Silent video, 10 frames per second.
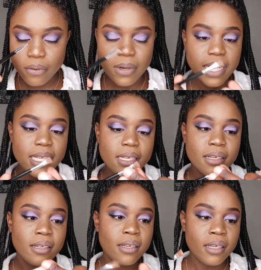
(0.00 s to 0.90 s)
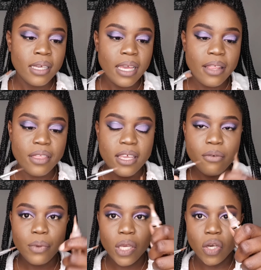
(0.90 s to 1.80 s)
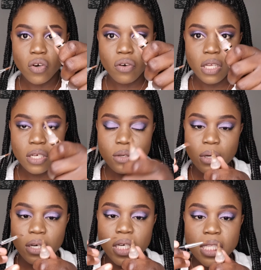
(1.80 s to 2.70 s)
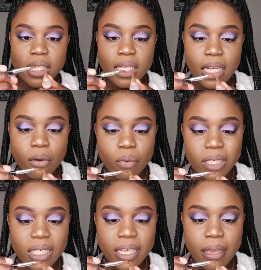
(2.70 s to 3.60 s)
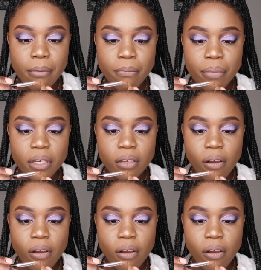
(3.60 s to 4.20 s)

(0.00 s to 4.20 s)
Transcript: Right. And then we go into our concealer. We take a bit